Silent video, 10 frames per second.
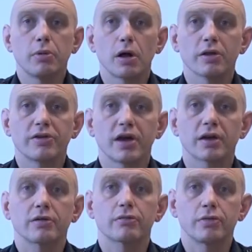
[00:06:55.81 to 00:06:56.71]

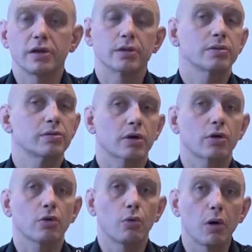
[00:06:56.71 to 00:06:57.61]
polytech readings. These are
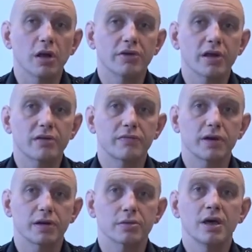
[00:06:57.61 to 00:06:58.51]
qualitative
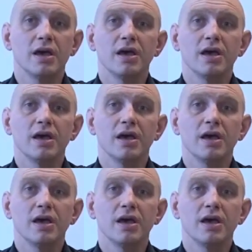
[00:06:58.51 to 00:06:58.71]
readings.